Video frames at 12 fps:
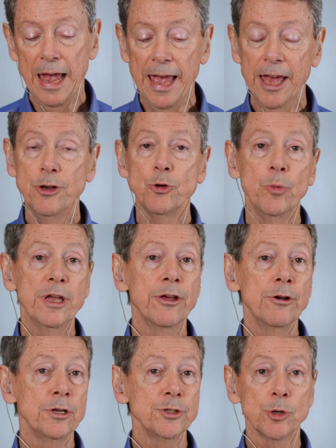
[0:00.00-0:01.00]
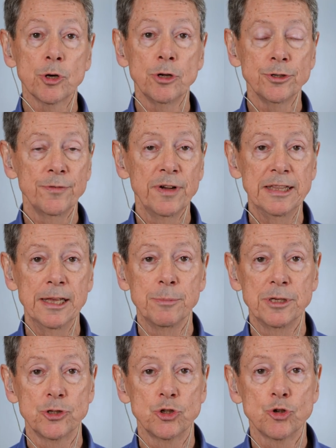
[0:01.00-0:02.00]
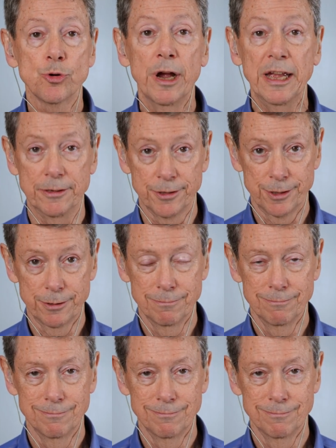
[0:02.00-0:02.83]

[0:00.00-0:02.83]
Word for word: and we can also cultivate them as traits.